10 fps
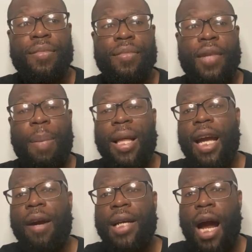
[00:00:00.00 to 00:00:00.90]

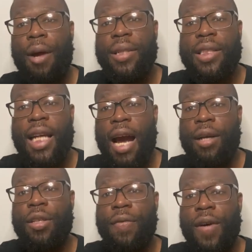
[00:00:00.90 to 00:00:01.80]
Apothecary Diaries
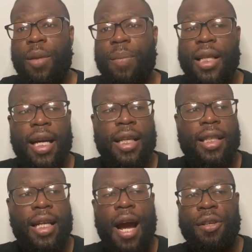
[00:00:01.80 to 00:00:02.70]
character development, like
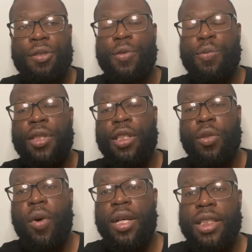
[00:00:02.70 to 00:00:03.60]
the characters from season
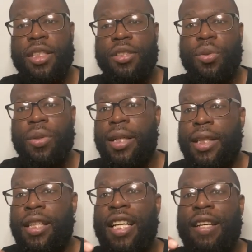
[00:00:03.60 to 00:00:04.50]
1 and season 2, like
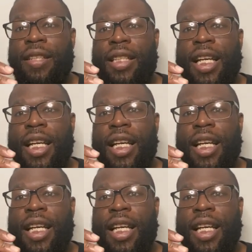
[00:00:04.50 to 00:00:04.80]
they